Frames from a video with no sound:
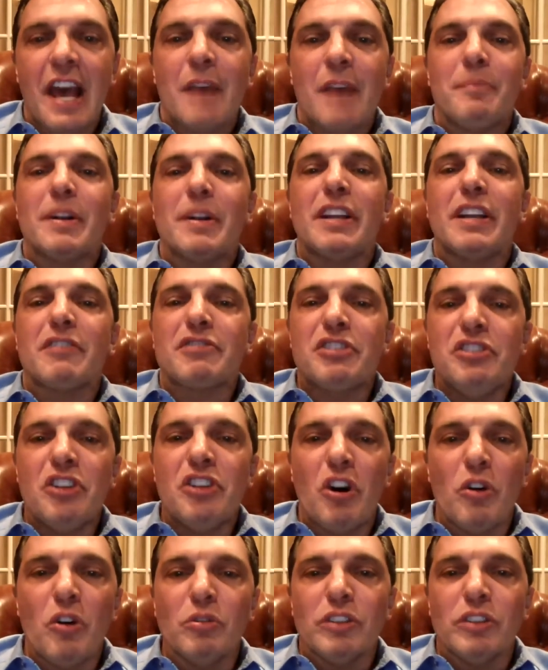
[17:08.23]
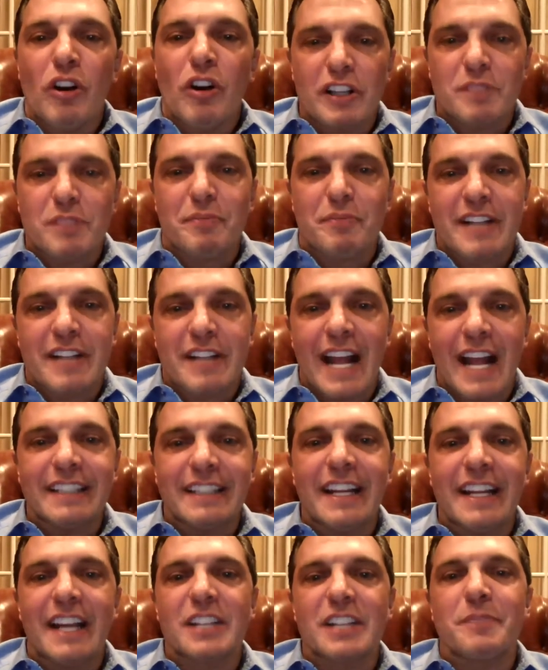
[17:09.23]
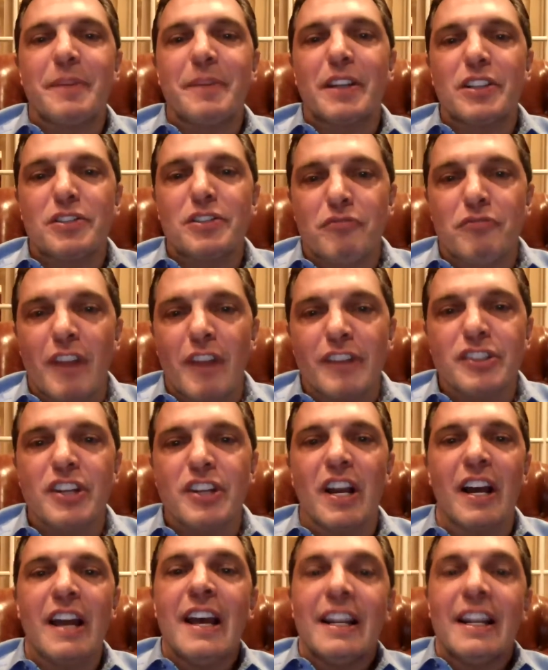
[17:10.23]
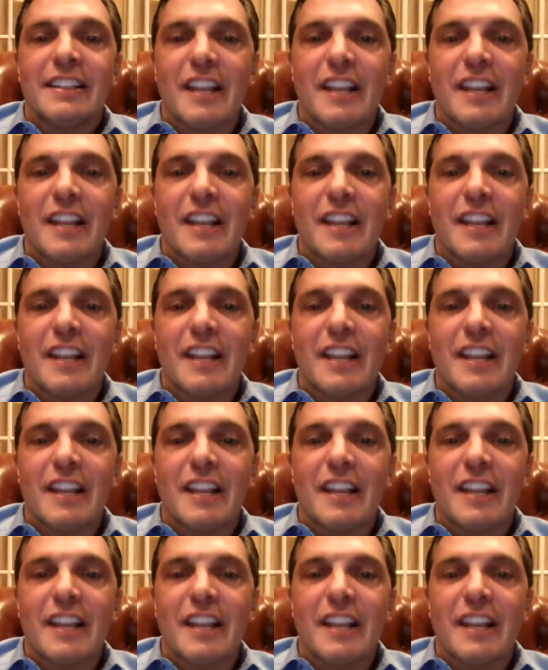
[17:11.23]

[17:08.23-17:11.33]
but there's no laws protecting us because Russia